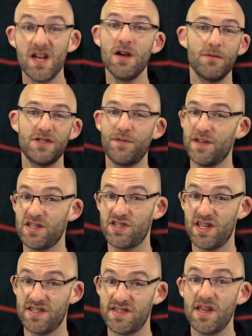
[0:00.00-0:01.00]
which
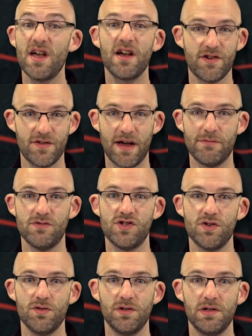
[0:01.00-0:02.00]
finishes at Crown
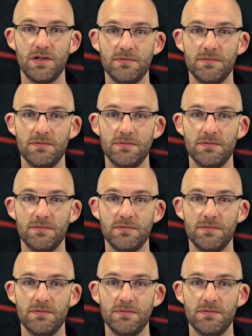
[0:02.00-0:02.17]
Jewel.